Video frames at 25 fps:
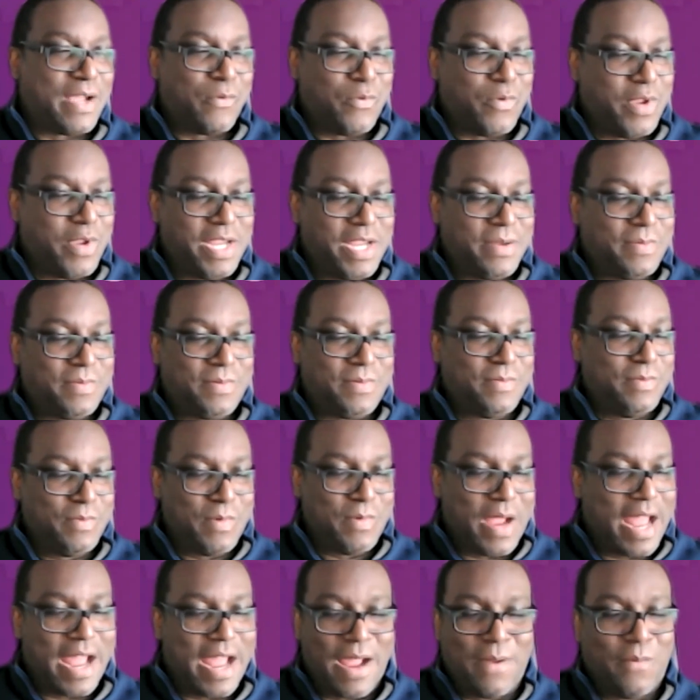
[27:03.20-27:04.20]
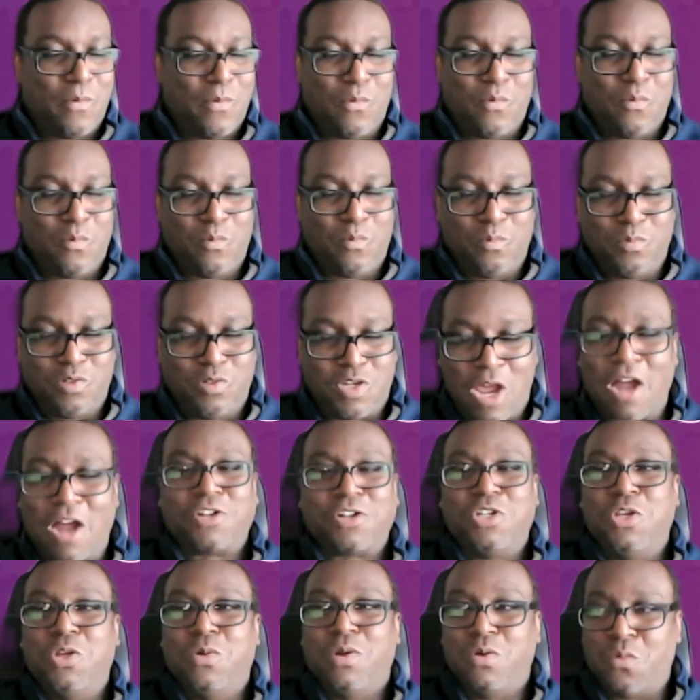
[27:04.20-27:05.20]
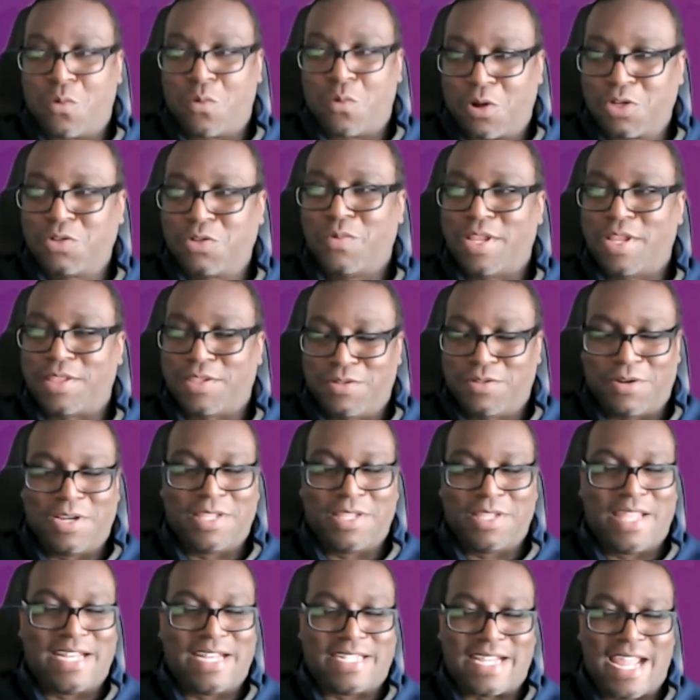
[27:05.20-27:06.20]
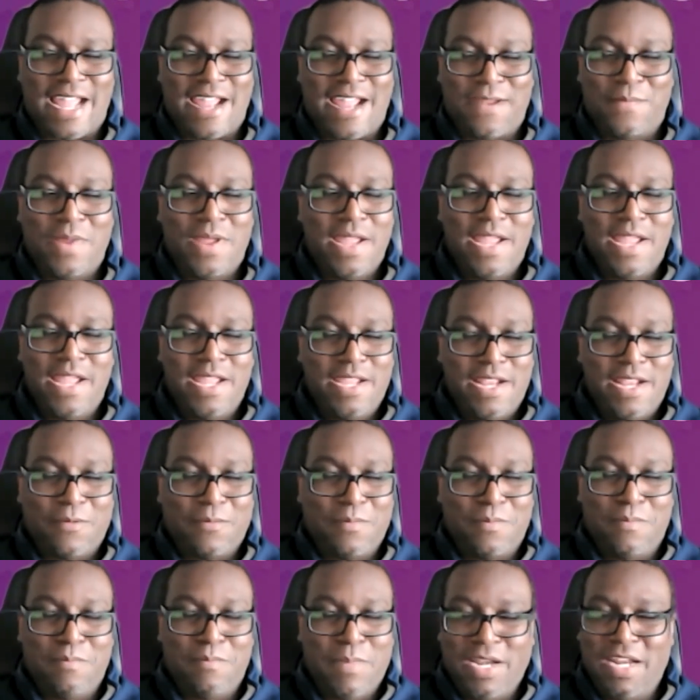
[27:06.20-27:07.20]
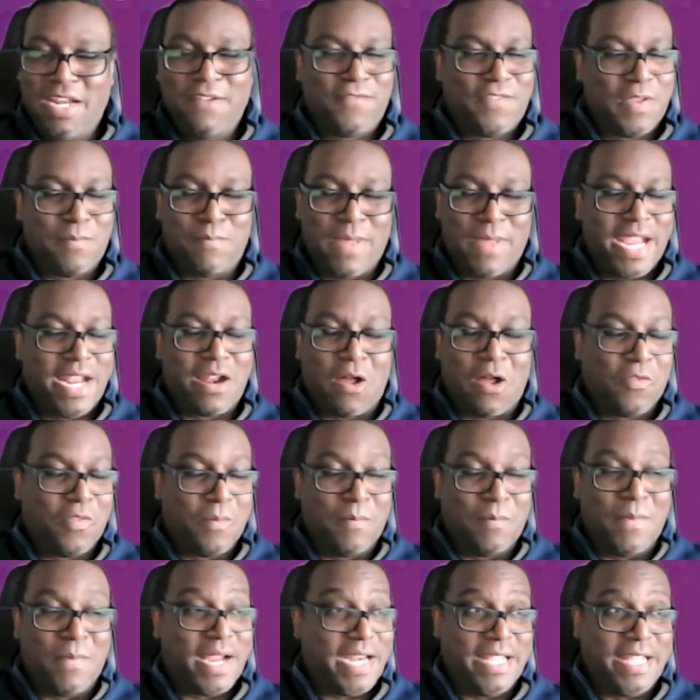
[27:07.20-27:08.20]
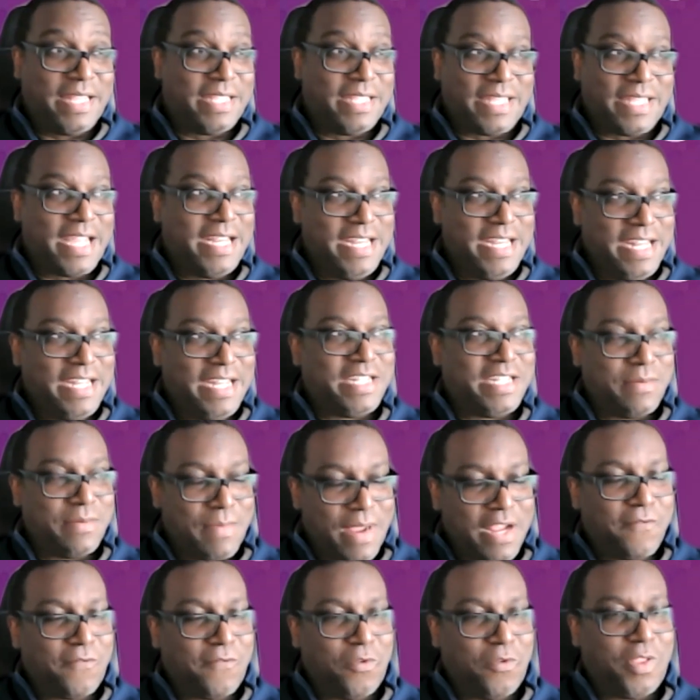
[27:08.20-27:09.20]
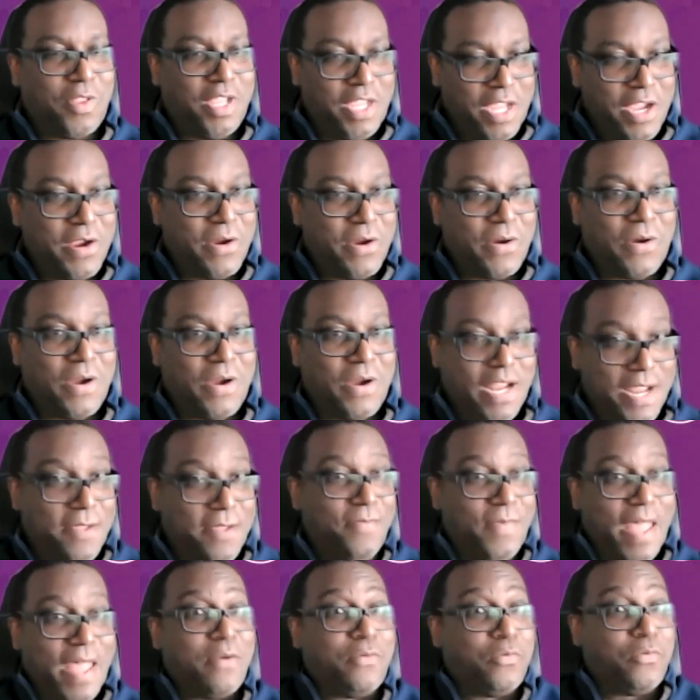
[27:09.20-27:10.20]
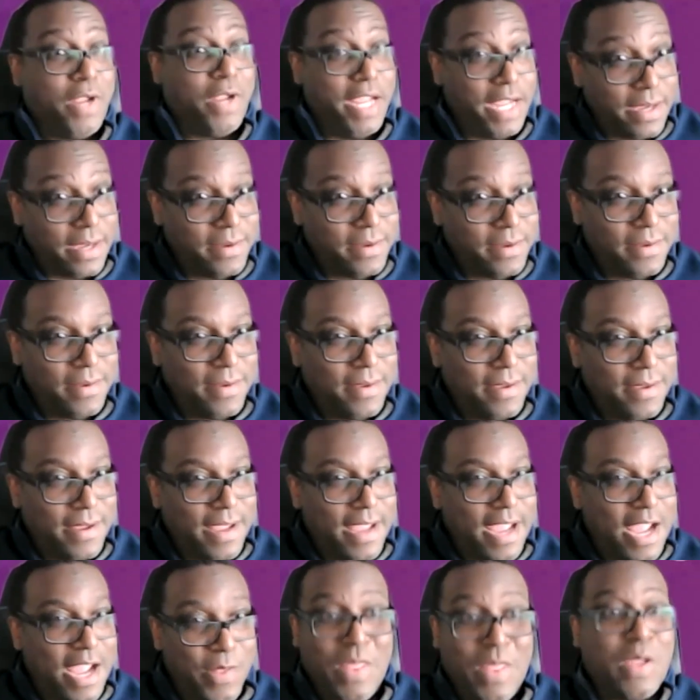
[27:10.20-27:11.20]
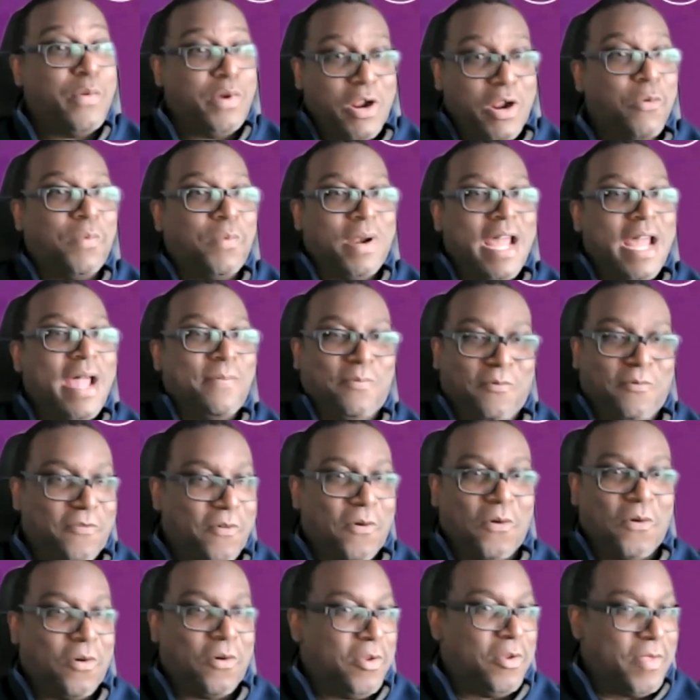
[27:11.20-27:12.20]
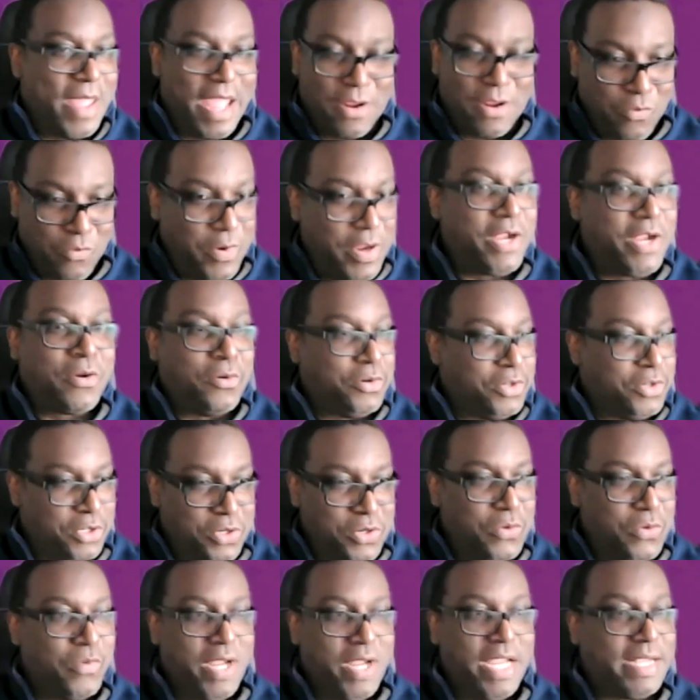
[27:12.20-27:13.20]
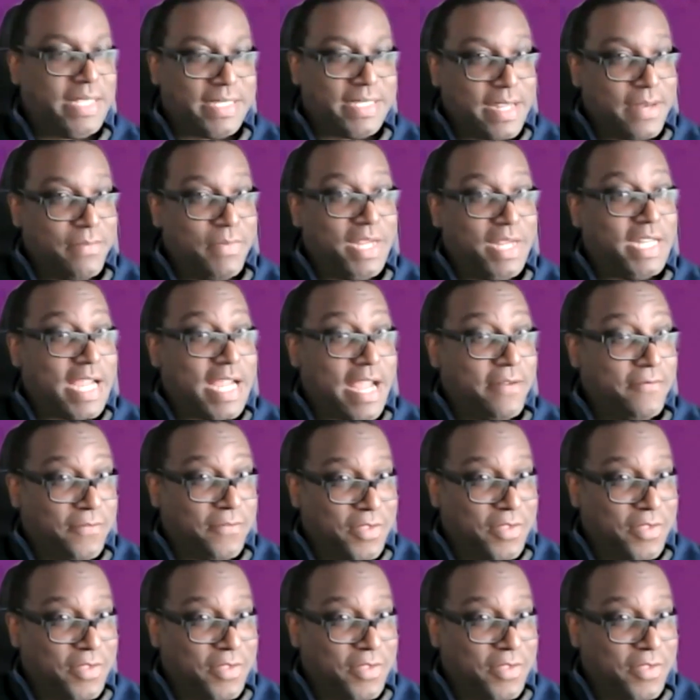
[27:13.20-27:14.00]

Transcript: that we talked to and worked with during that time, you know, many of them made all the money that they needed to make for the year in that week, and they would open up for that week or 2 weeks and be done